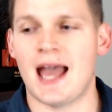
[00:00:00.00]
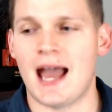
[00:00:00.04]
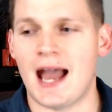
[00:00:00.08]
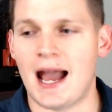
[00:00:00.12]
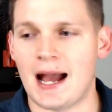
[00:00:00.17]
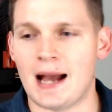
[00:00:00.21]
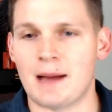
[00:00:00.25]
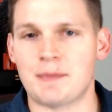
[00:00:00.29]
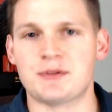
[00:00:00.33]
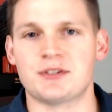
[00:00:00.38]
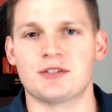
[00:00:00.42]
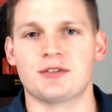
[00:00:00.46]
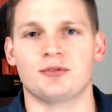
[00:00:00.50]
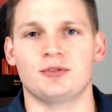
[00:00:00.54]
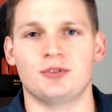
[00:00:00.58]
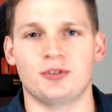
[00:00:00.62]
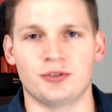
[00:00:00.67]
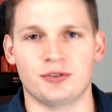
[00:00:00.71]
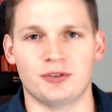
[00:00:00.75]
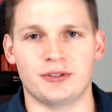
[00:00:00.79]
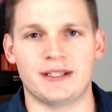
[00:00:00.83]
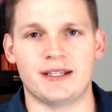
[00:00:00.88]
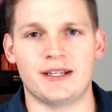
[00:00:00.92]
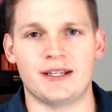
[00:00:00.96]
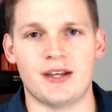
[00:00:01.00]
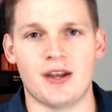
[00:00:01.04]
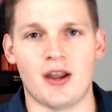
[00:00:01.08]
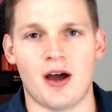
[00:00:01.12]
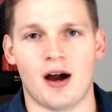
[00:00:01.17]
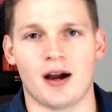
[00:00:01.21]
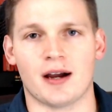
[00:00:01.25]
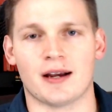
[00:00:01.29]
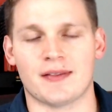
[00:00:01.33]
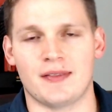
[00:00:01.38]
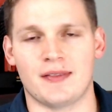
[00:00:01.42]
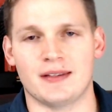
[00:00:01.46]
Absolutely
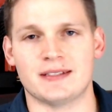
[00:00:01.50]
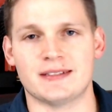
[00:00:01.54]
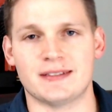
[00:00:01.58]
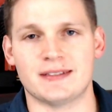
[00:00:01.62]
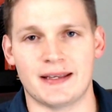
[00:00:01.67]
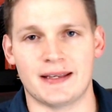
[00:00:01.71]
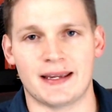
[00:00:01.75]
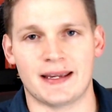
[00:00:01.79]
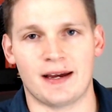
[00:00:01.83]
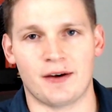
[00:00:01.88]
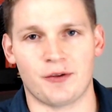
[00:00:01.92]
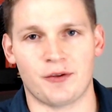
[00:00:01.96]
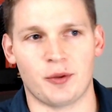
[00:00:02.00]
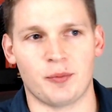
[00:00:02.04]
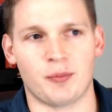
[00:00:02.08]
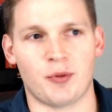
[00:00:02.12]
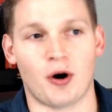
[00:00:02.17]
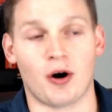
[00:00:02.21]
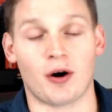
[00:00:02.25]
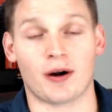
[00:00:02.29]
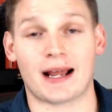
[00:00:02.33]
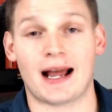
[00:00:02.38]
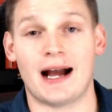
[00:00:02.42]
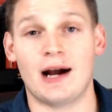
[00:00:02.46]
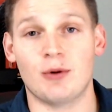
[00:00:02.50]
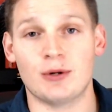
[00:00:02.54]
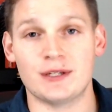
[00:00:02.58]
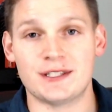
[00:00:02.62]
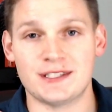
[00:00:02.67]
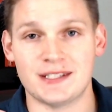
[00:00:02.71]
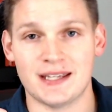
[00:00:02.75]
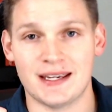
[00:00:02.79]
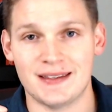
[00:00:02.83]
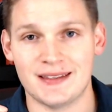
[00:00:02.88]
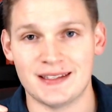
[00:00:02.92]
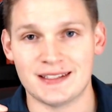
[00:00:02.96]
knocked this thing out of the park. I would
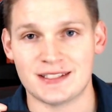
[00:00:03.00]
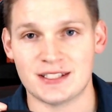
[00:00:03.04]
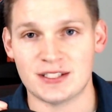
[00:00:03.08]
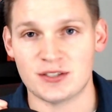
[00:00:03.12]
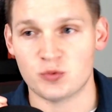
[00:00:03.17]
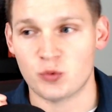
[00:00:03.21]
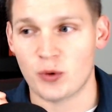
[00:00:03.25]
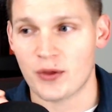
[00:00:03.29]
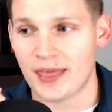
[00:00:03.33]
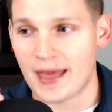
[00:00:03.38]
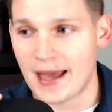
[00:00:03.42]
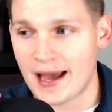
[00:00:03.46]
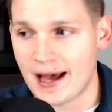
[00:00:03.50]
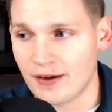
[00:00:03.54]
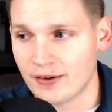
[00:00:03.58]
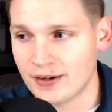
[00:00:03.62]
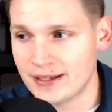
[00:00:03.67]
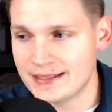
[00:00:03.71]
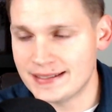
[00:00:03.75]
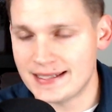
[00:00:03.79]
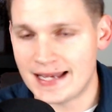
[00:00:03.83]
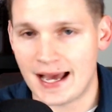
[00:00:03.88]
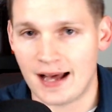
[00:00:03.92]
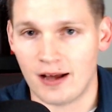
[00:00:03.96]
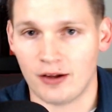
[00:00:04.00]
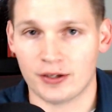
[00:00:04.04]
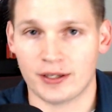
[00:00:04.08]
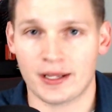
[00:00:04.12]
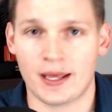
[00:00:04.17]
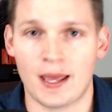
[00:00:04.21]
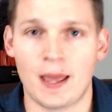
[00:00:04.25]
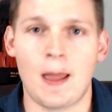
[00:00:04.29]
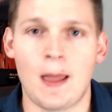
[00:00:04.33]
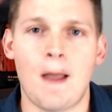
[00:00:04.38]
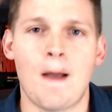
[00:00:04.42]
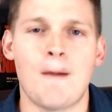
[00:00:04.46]
say this is without a doubt
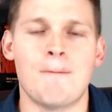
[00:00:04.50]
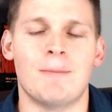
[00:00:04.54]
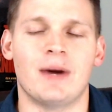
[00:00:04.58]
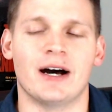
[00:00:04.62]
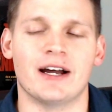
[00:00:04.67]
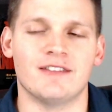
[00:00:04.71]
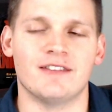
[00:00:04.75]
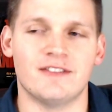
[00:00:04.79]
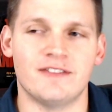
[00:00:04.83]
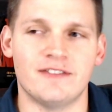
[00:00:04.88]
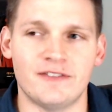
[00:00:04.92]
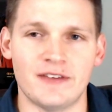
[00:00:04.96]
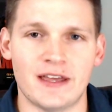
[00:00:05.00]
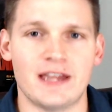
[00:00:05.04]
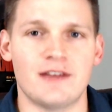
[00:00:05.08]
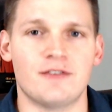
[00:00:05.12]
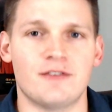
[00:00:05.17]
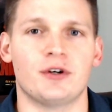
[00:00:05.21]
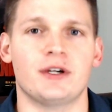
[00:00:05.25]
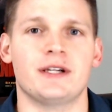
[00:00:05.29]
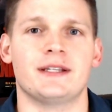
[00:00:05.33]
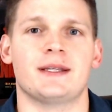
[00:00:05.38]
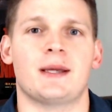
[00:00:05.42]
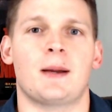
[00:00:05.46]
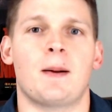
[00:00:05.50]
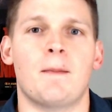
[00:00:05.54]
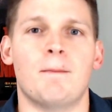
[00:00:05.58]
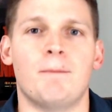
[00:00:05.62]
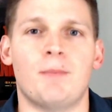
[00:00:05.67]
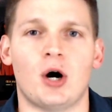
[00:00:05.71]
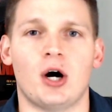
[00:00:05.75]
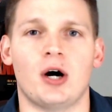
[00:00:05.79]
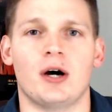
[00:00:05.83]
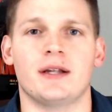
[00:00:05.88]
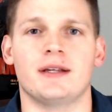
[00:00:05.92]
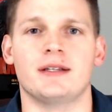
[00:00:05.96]
my favorite
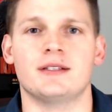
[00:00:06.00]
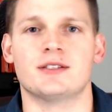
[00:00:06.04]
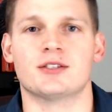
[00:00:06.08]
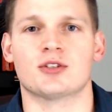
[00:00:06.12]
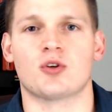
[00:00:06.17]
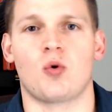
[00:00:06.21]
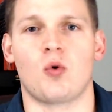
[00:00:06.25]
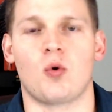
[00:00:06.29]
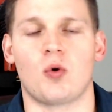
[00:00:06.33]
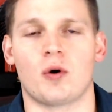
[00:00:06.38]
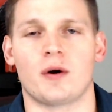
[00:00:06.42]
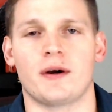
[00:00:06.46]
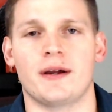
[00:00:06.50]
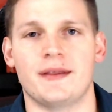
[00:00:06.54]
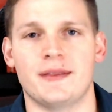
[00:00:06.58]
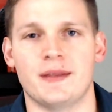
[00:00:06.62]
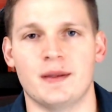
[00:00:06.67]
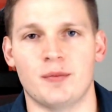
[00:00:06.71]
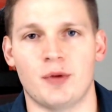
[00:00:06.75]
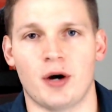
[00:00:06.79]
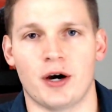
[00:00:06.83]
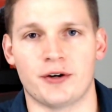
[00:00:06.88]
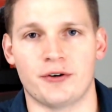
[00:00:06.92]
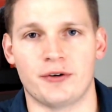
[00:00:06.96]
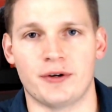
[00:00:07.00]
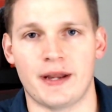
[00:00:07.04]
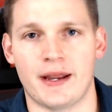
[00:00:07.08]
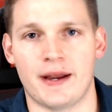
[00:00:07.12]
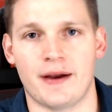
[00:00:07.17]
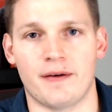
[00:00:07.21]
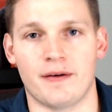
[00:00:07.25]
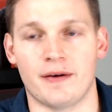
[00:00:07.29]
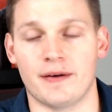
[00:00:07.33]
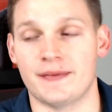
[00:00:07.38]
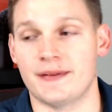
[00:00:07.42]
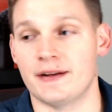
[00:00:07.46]
Bond score in the modern
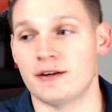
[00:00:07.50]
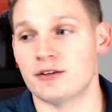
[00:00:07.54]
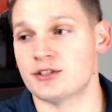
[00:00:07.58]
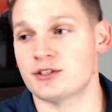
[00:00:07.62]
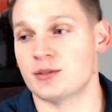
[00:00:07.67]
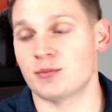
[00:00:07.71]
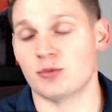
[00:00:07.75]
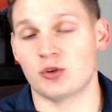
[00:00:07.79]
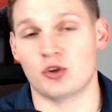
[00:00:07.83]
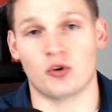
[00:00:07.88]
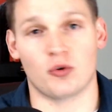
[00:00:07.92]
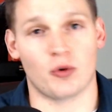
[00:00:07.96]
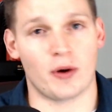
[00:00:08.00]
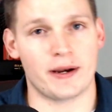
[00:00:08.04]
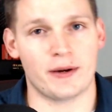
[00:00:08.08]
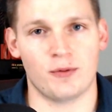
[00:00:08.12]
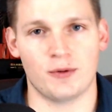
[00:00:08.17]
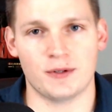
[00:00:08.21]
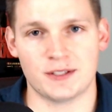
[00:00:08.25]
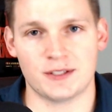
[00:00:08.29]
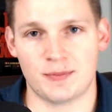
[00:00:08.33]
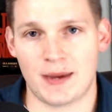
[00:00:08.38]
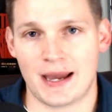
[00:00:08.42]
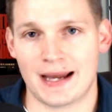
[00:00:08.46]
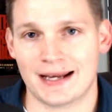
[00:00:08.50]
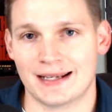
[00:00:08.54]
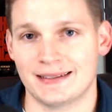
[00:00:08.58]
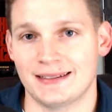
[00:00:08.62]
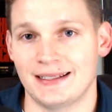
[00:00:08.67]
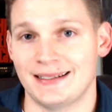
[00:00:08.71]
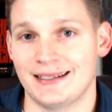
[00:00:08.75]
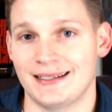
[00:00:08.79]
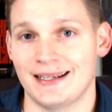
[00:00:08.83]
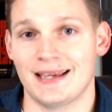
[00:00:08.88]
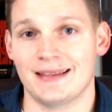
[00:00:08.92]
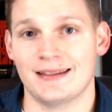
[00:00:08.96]
era. There's some great ones back in
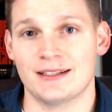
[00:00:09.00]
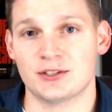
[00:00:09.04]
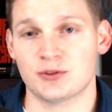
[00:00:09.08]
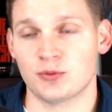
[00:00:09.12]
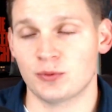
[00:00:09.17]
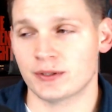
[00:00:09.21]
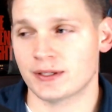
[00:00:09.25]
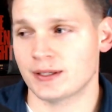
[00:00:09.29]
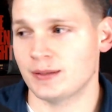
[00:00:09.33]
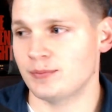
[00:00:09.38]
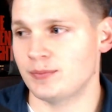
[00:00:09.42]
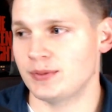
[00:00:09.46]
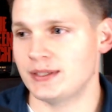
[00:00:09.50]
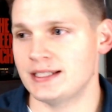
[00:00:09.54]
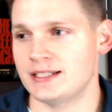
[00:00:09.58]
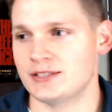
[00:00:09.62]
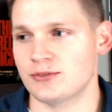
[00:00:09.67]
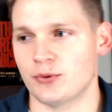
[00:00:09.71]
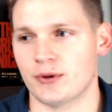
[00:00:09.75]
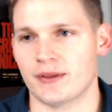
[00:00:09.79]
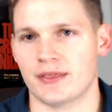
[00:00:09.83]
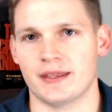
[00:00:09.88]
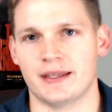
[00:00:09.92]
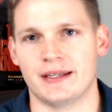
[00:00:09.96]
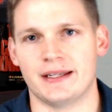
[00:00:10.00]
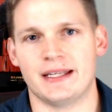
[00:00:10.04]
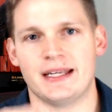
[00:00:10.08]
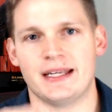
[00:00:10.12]
the day. This one competes with it.